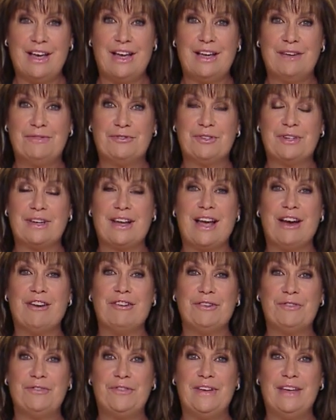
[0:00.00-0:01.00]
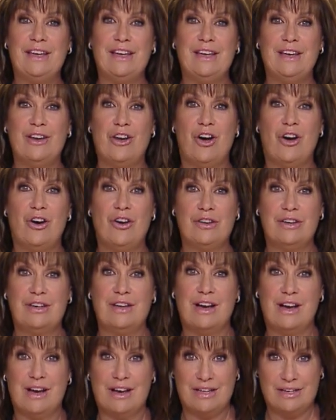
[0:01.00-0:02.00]
after a current affair on
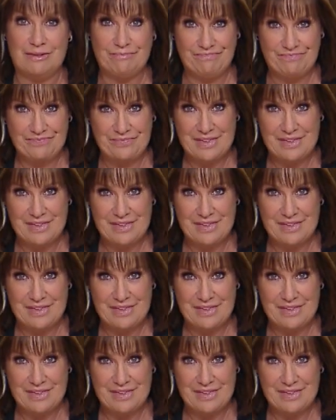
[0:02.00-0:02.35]
Nine.